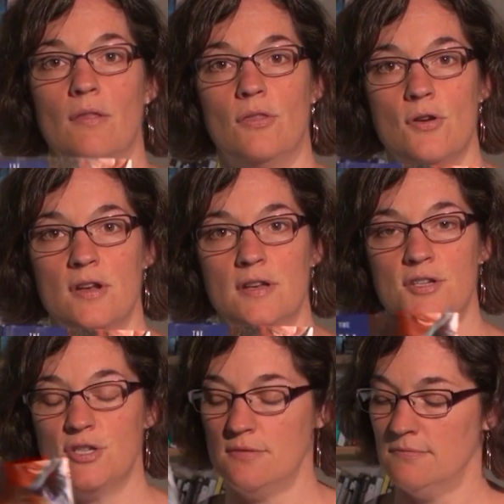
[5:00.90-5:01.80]
third
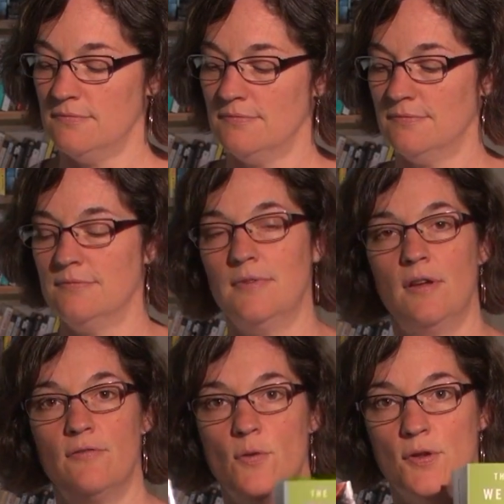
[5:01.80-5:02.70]
edition,
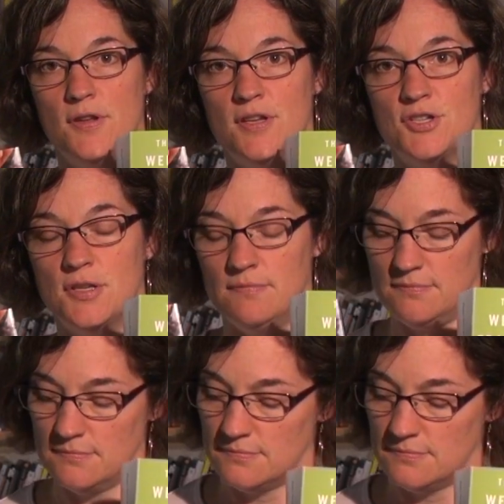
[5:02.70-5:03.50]
fourth edition,